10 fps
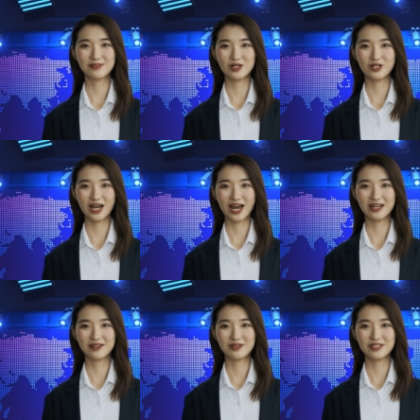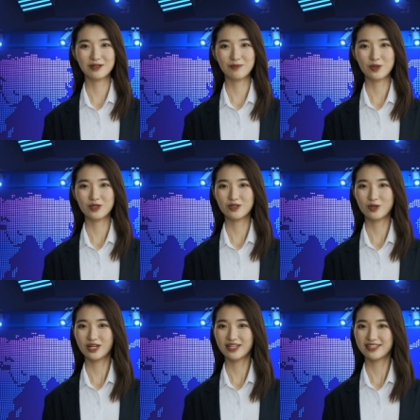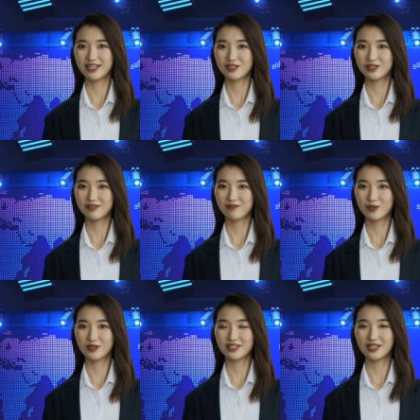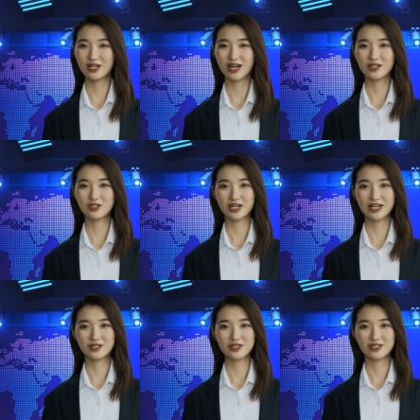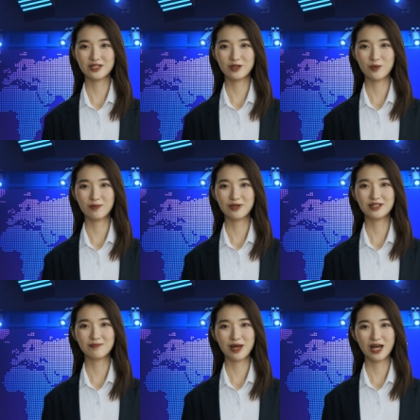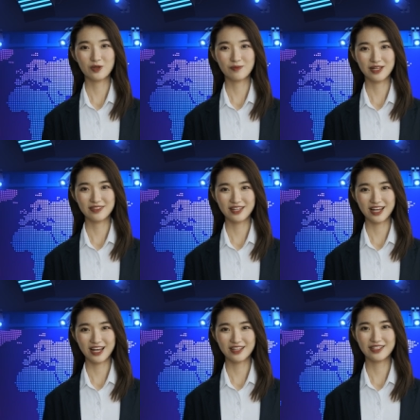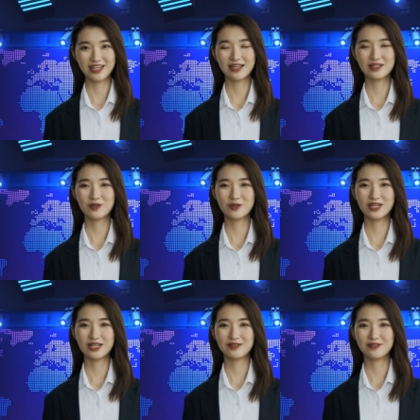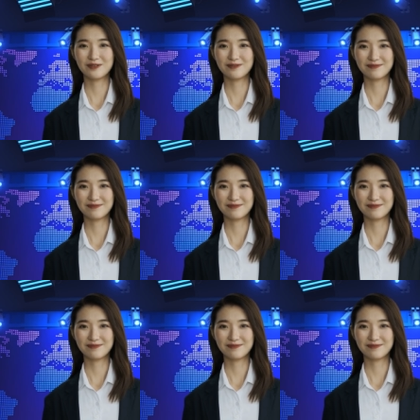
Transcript: She actively supports organizations focusing on education, women's empowerment, and disaster relief.